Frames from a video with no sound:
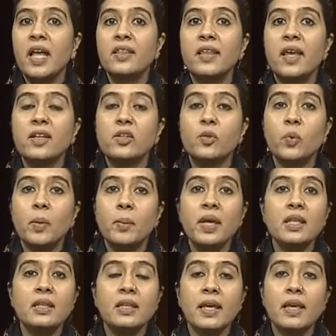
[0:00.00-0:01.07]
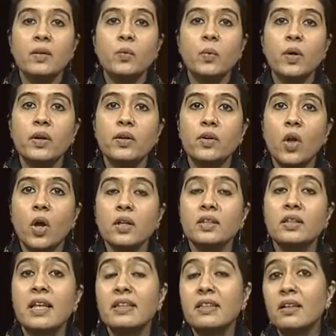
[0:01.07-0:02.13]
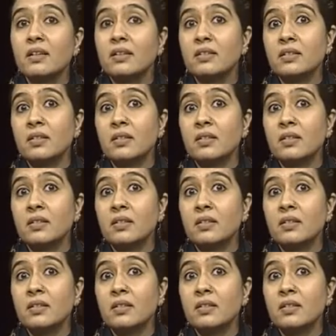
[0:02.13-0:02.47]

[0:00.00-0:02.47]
that women then were not like the,